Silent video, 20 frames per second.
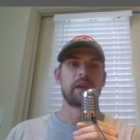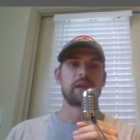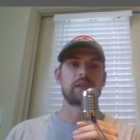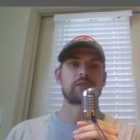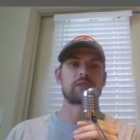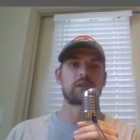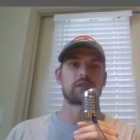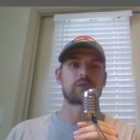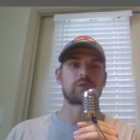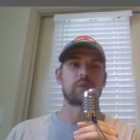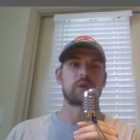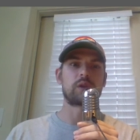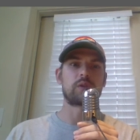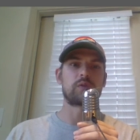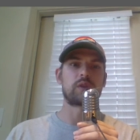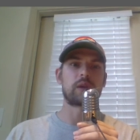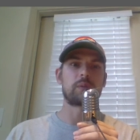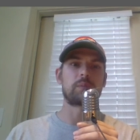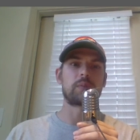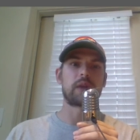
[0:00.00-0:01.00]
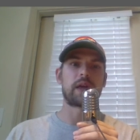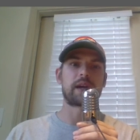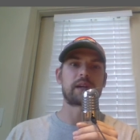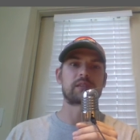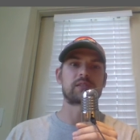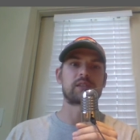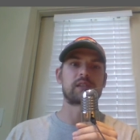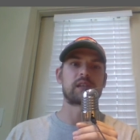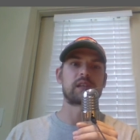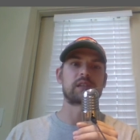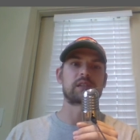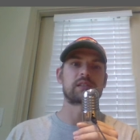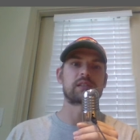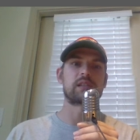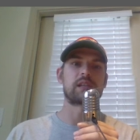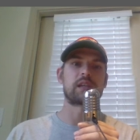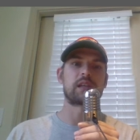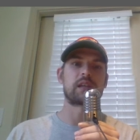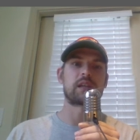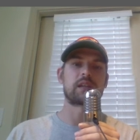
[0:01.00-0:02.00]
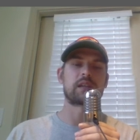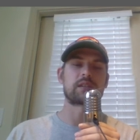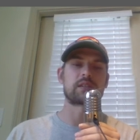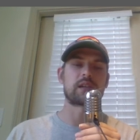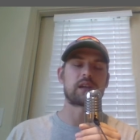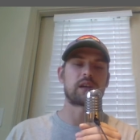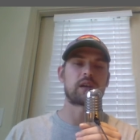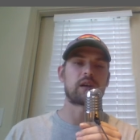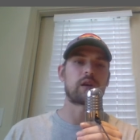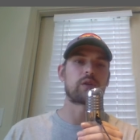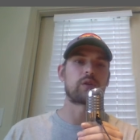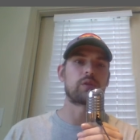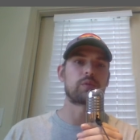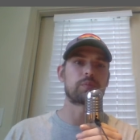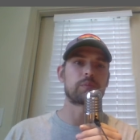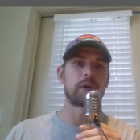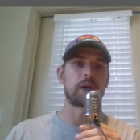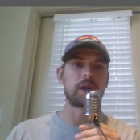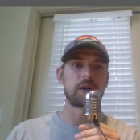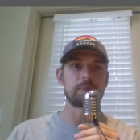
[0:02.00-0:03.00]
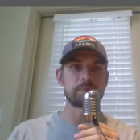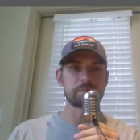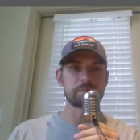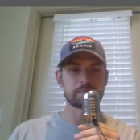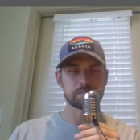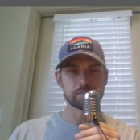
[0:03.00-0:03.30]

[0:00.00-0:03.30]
as long as we don't let black's king sneak in and take our own pawn.